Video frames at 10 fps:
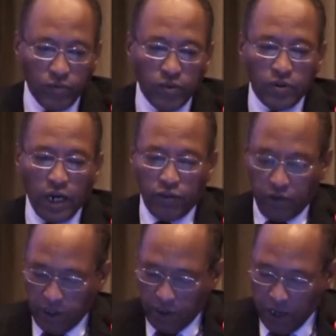
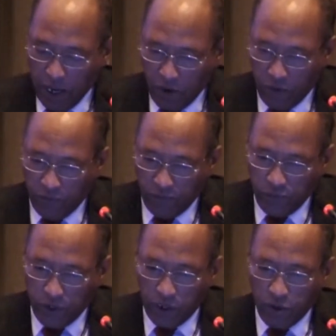Drastic decline of
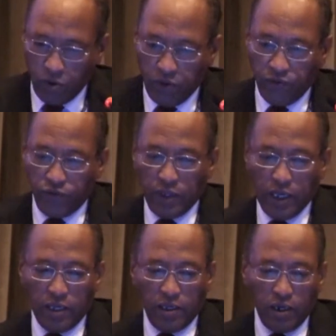role of
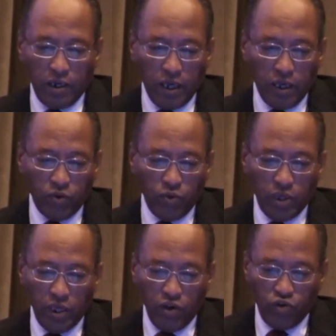state in higher
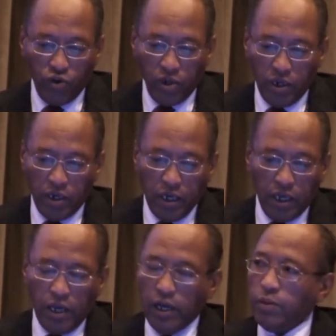education,
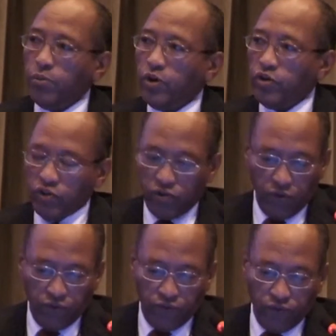emergence of